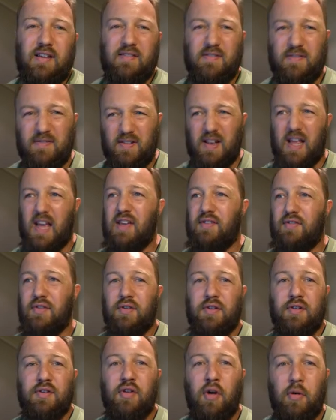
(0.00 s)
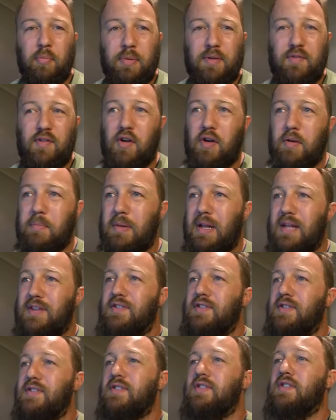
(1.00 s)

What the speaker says: flavor and not be very pleasant.